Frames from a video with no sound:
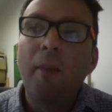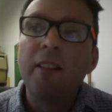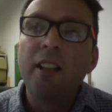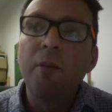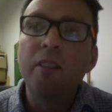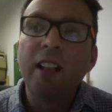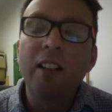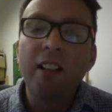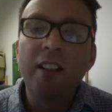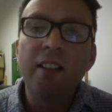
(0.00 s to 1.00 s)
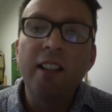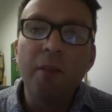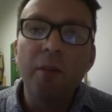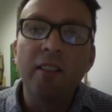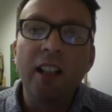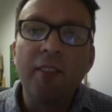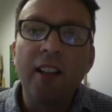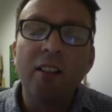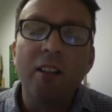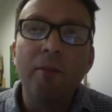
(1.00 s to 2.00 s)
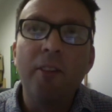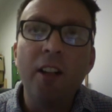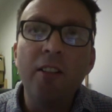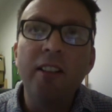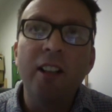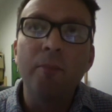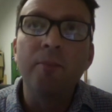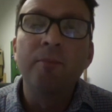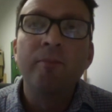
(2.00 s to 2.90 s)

So you want to, have as you say, you want to have that time for otium,